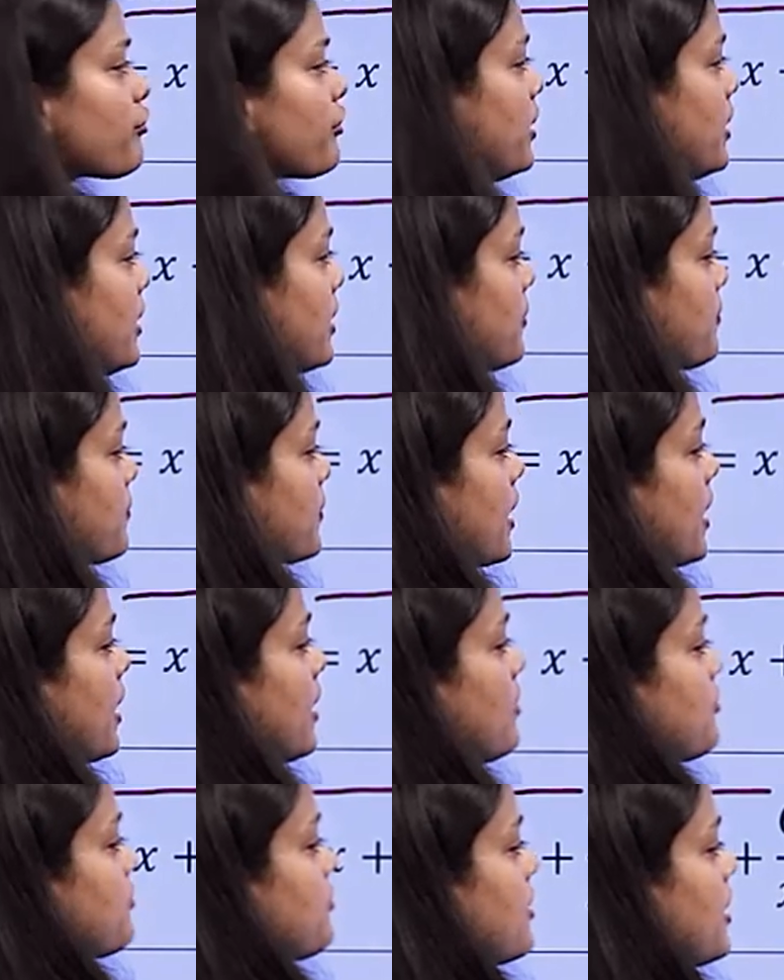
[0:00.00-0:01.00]
of it.
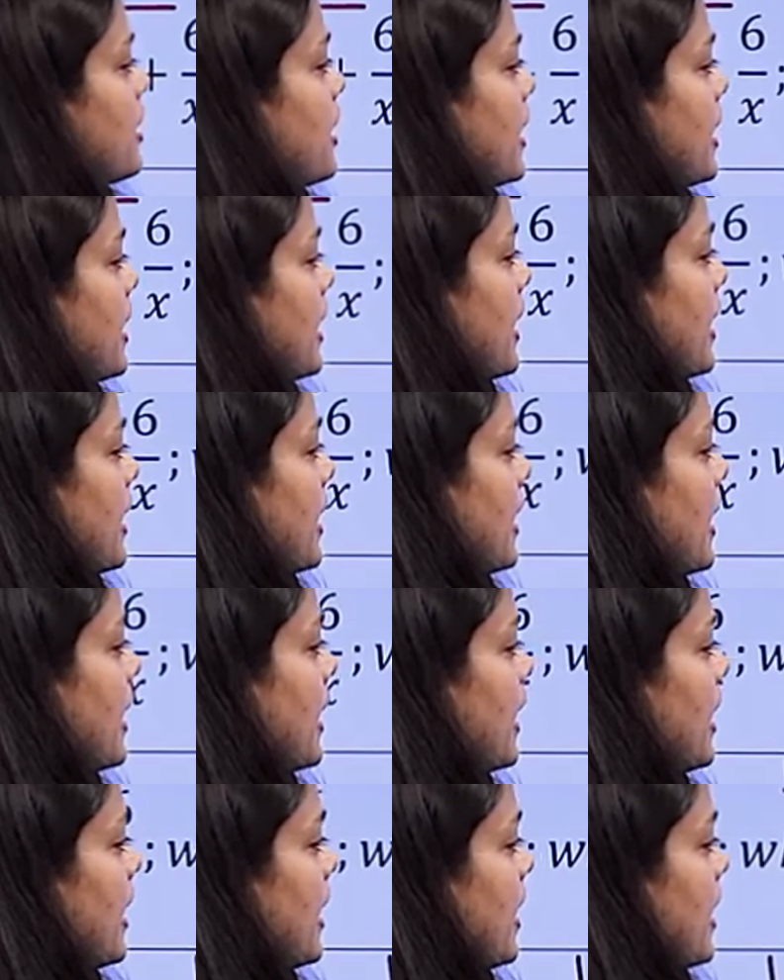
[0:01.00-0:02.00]

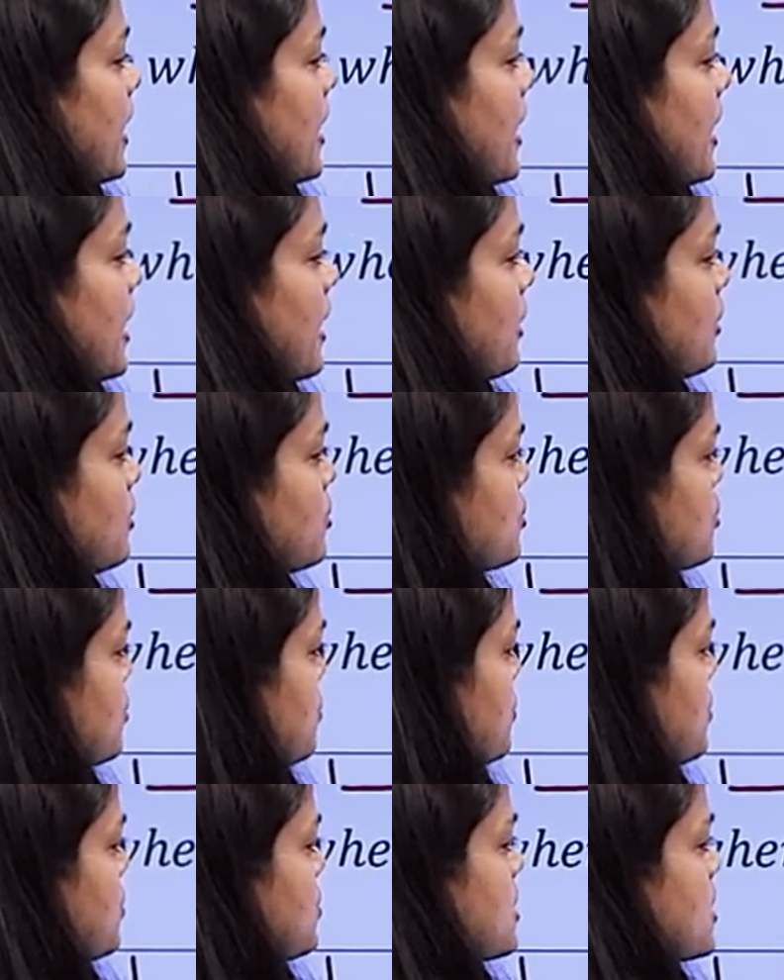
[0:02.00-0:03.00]
A
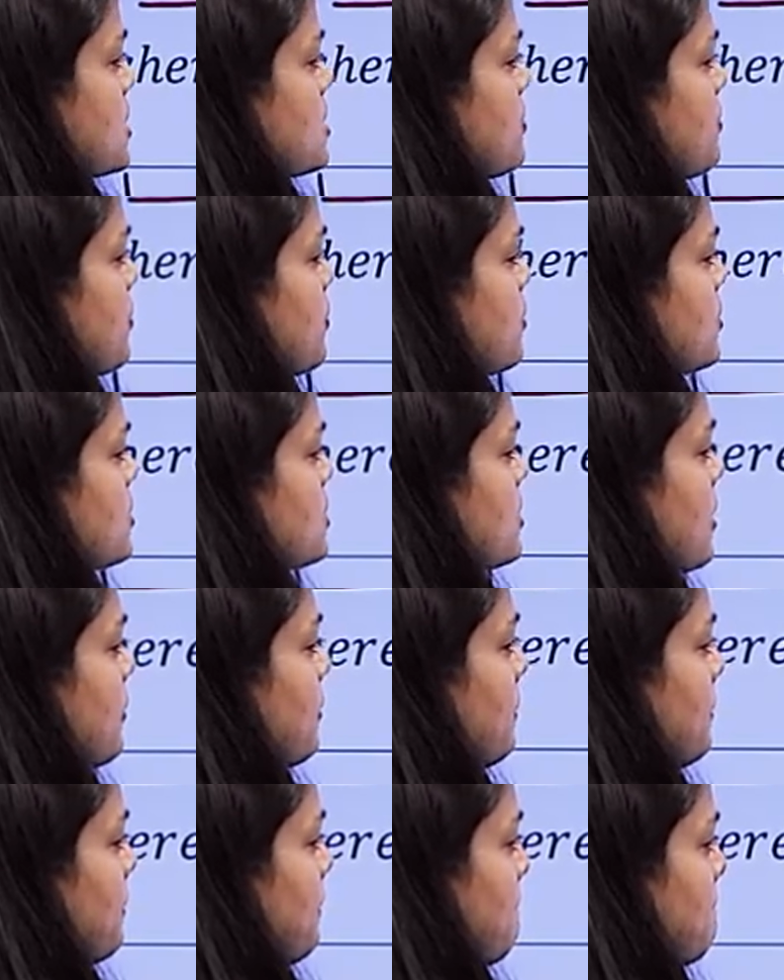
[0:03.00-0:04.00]
to say suppose
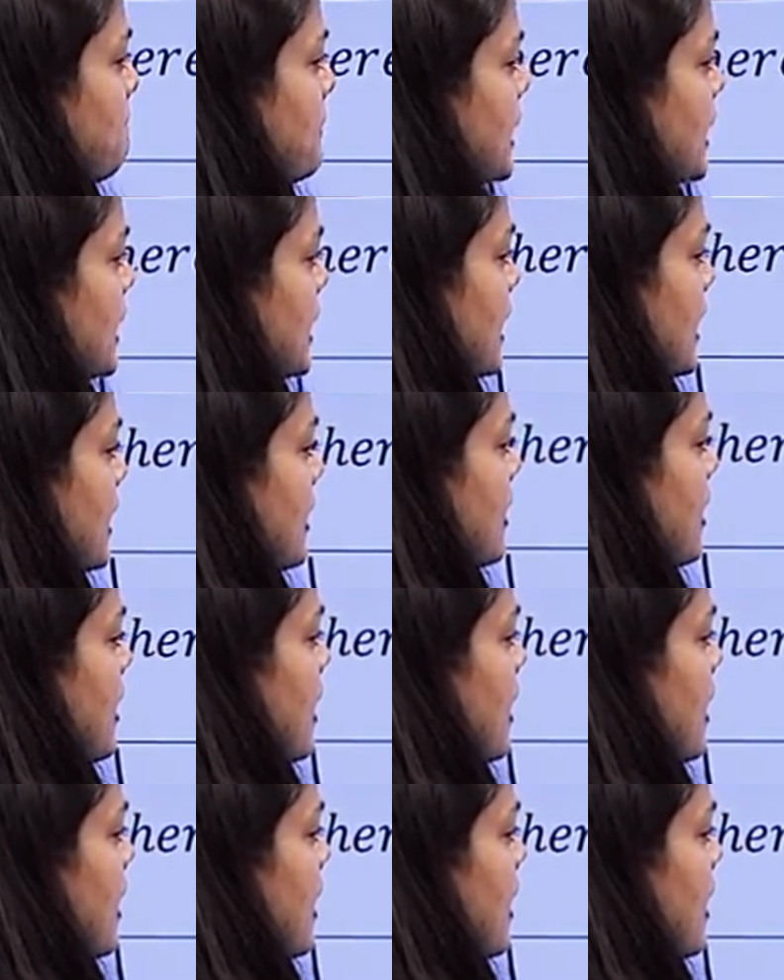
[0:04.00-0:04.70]
some B,